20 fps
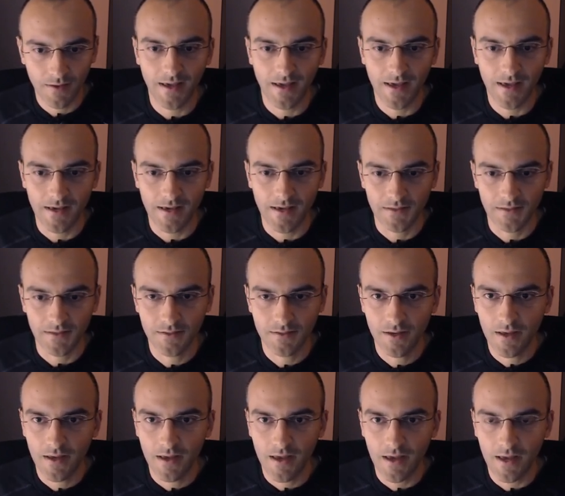8
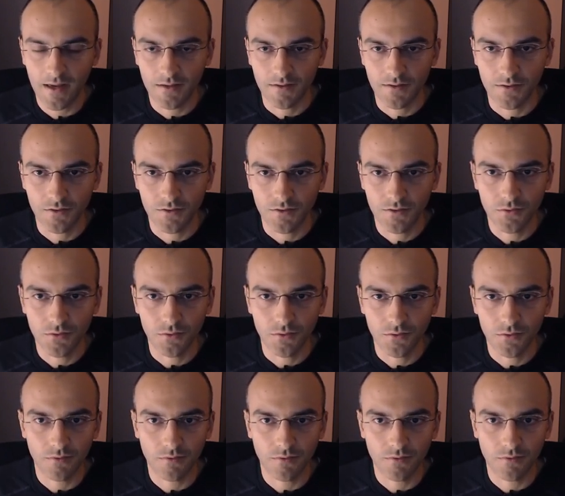and the
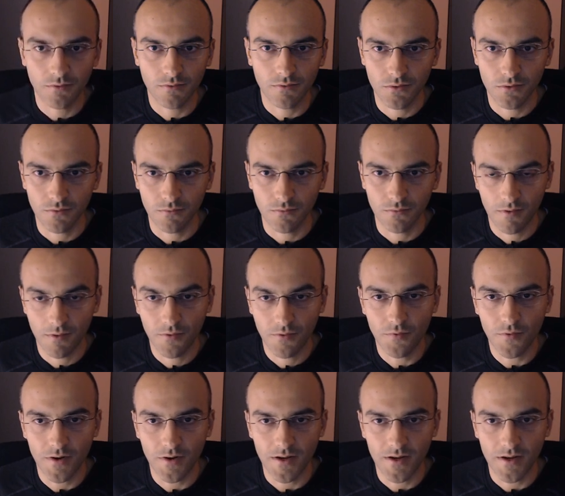2, so
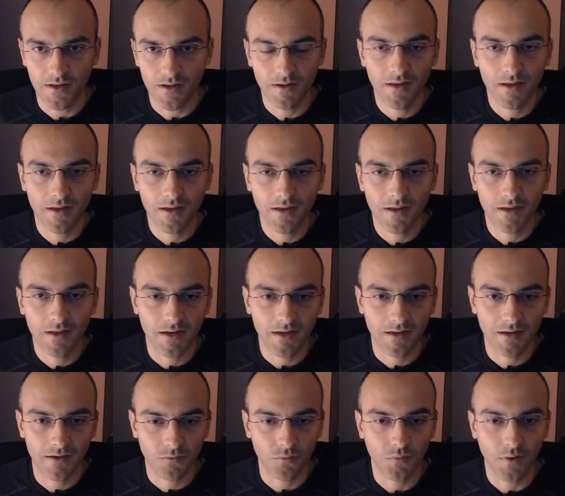3,
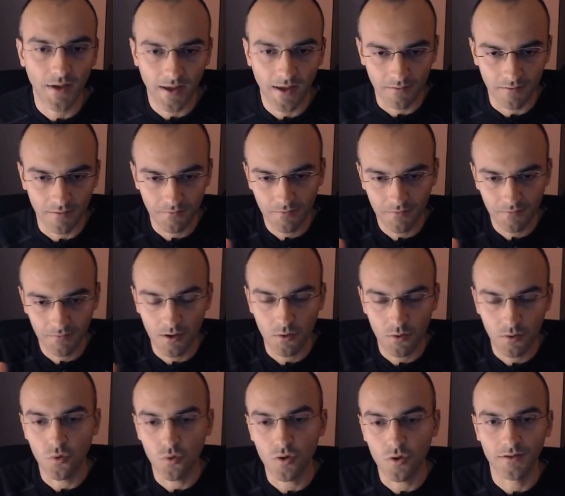then we have a
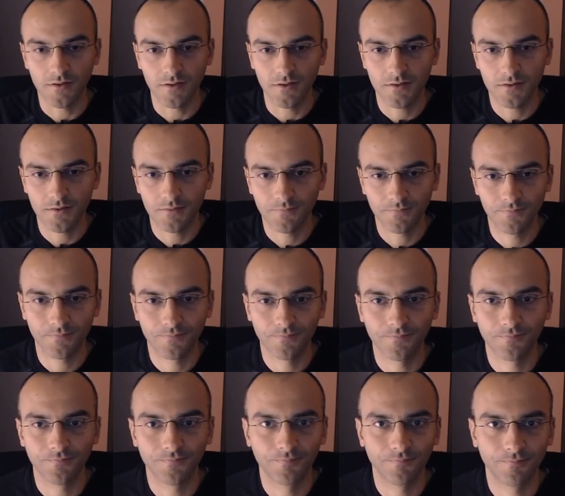coordinate.
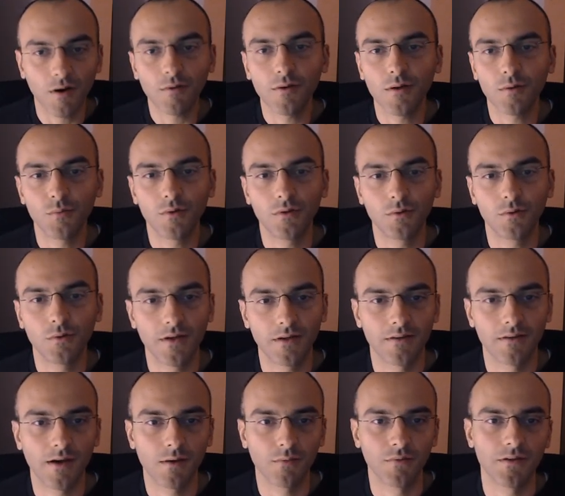How can we look
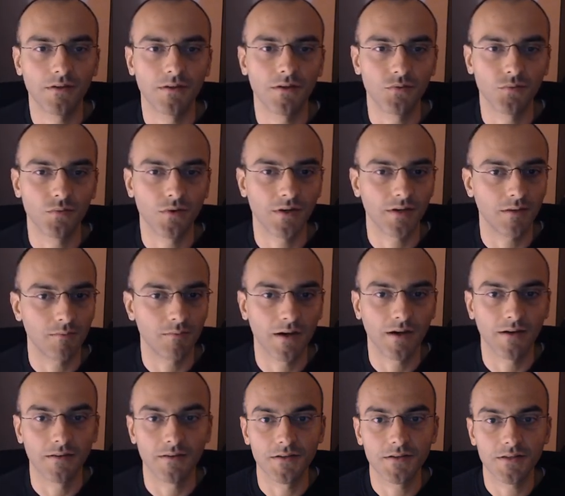at how this is working
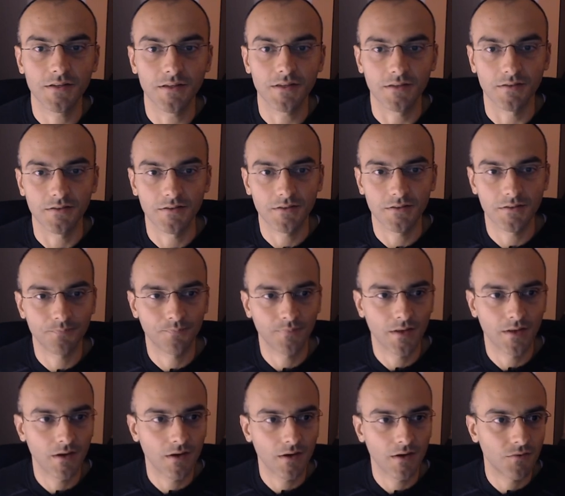behind the scenes?
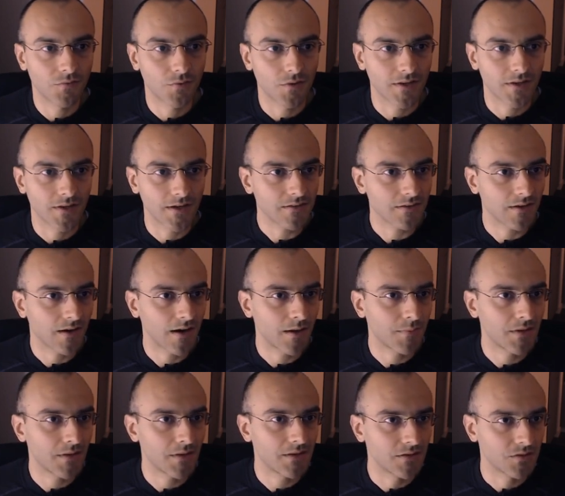For that, I
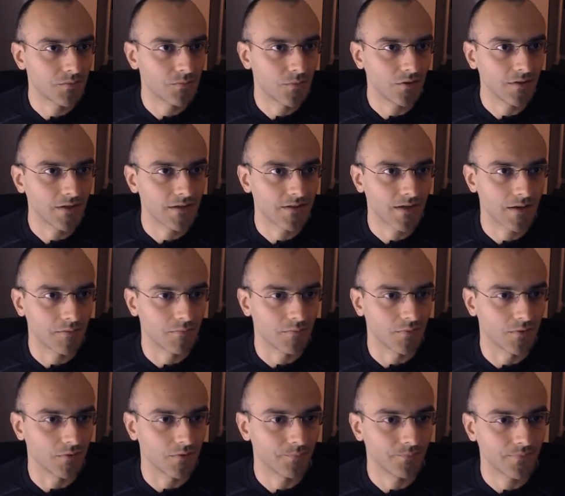made this small
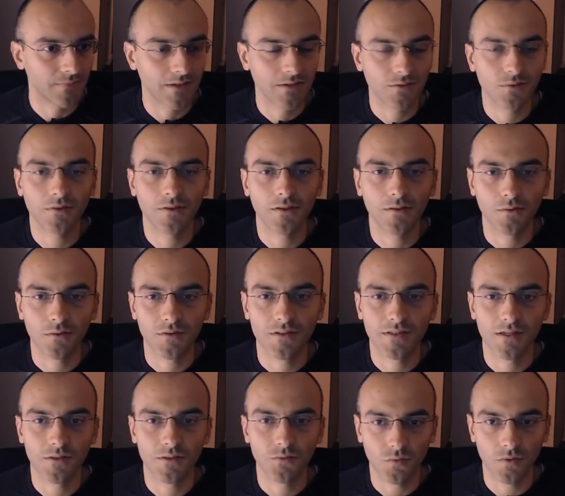example that only looks
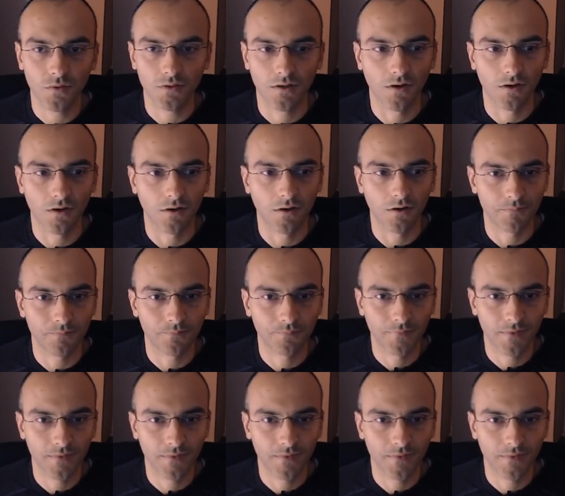at one column.